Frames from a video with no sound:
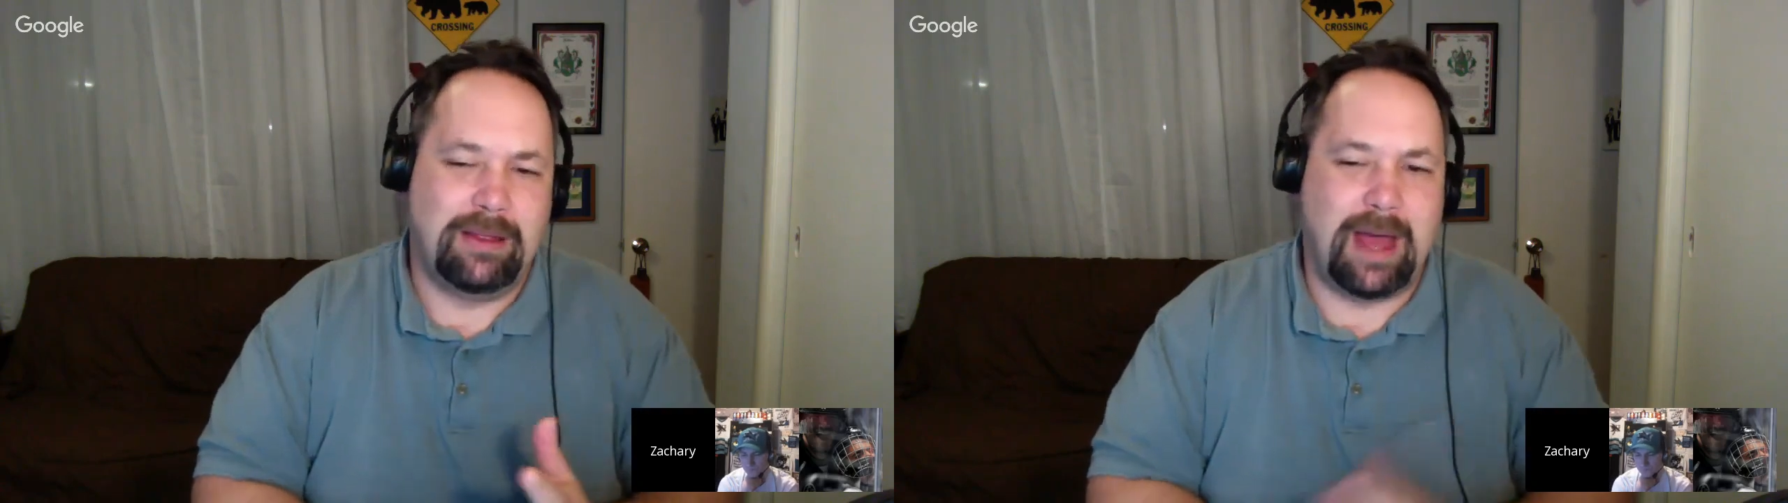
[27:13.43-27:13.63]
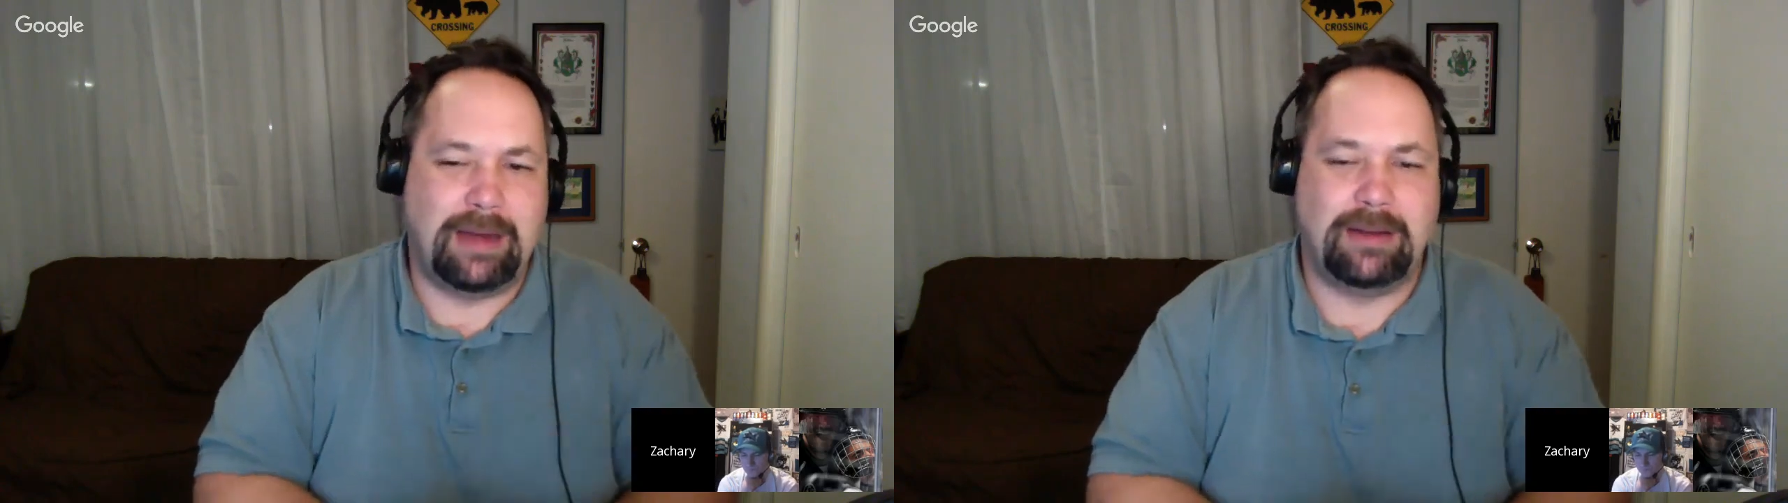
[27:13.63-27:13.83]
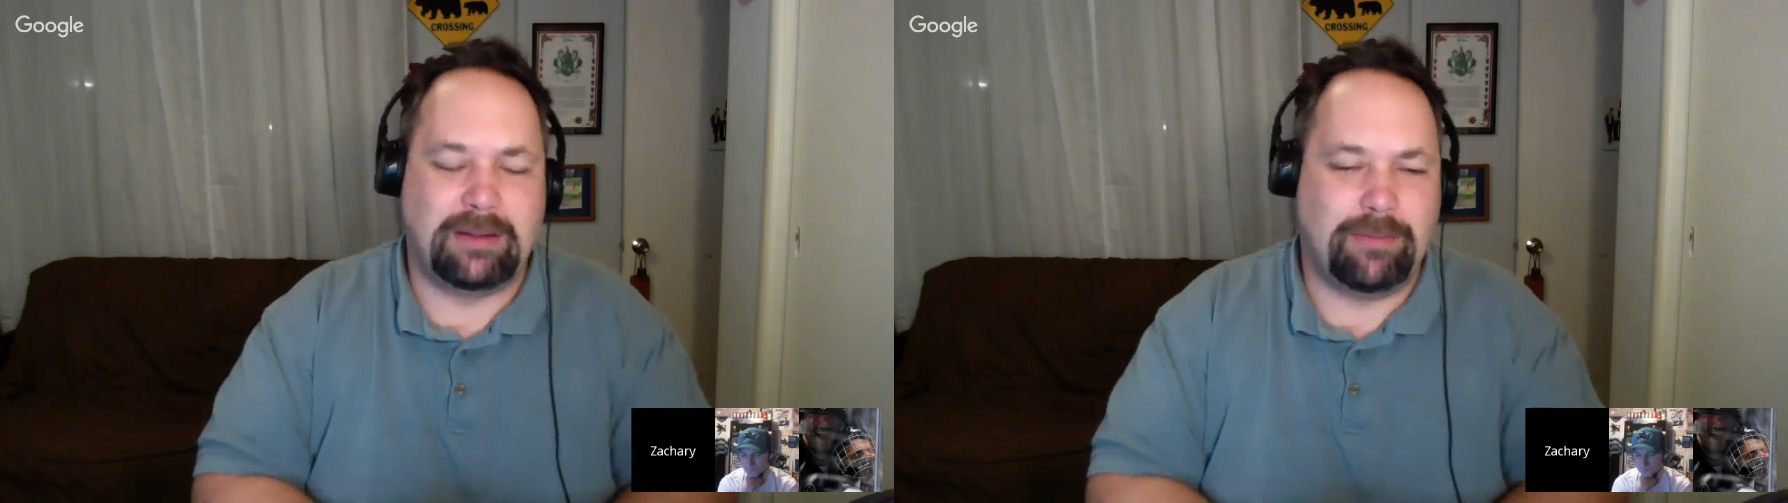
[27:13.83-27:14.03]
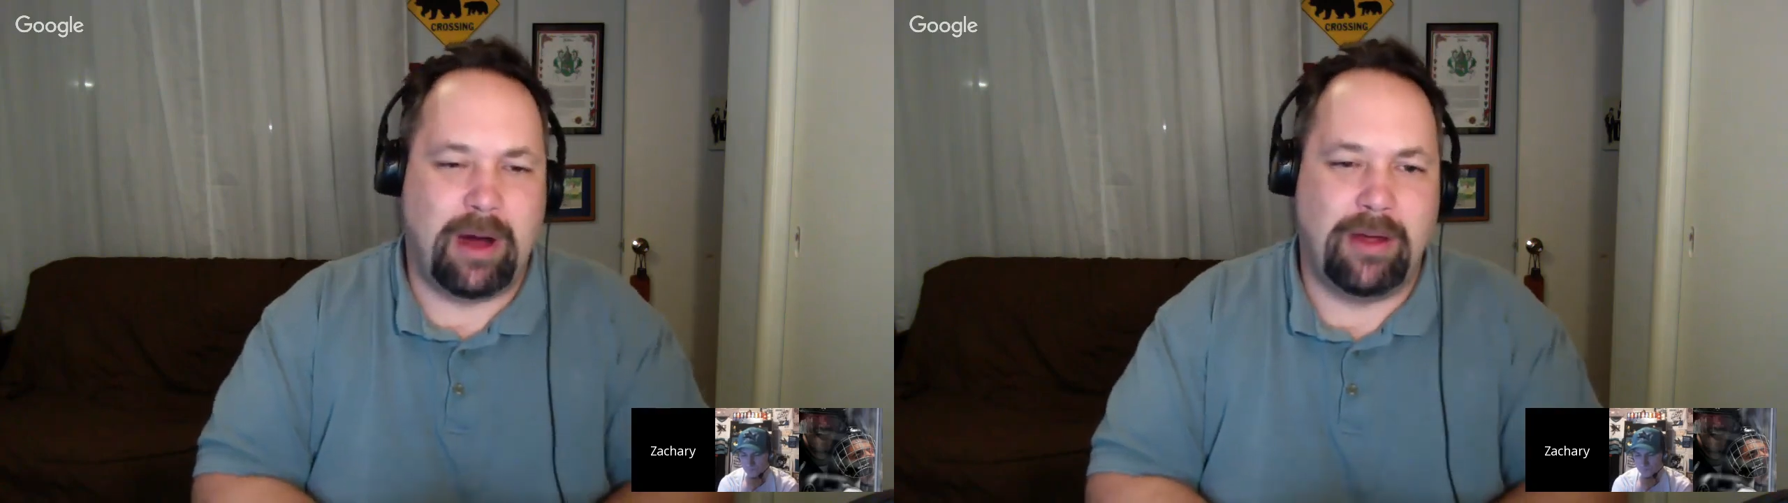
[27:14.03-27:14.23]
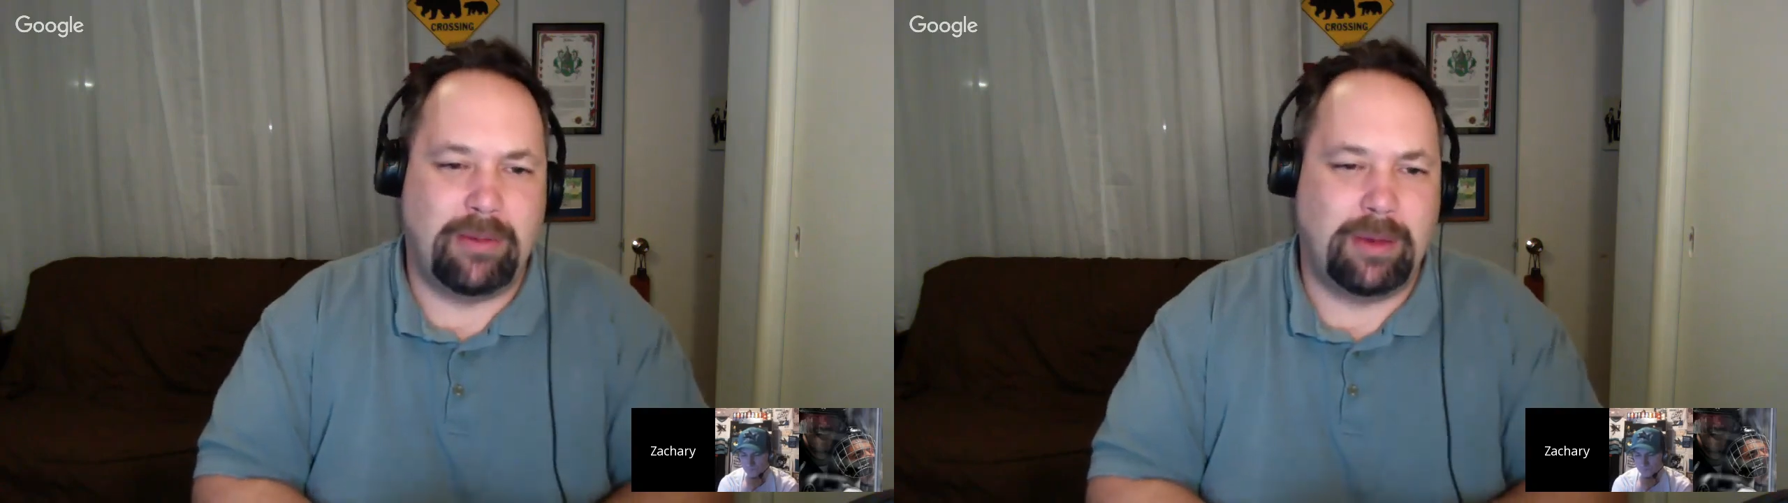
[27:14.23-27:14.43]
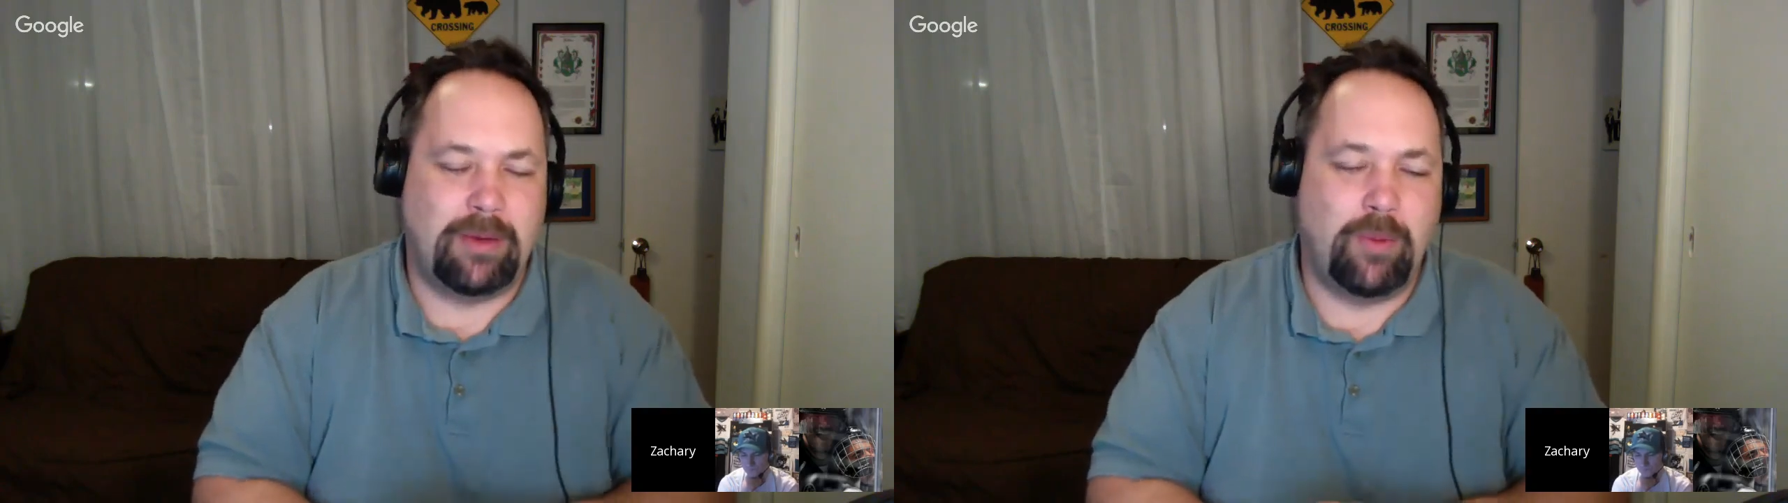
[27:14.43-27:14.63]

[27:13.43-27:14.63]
that doesn't bother me.